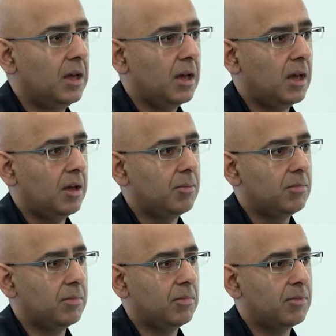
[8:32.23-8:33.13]

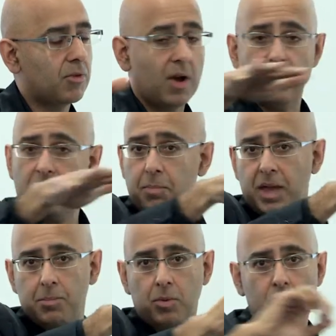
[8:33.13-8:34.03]
For other
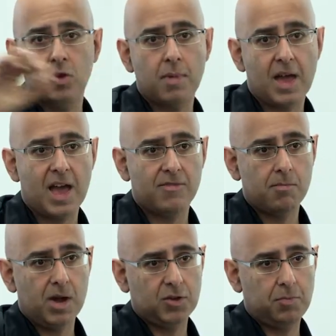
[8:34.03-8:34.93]
people, you may have a
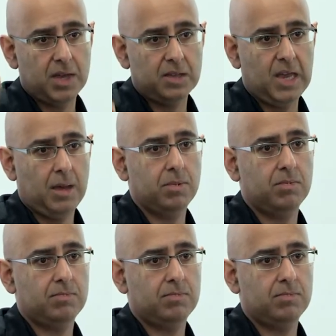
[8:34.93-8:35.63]
much bigger dip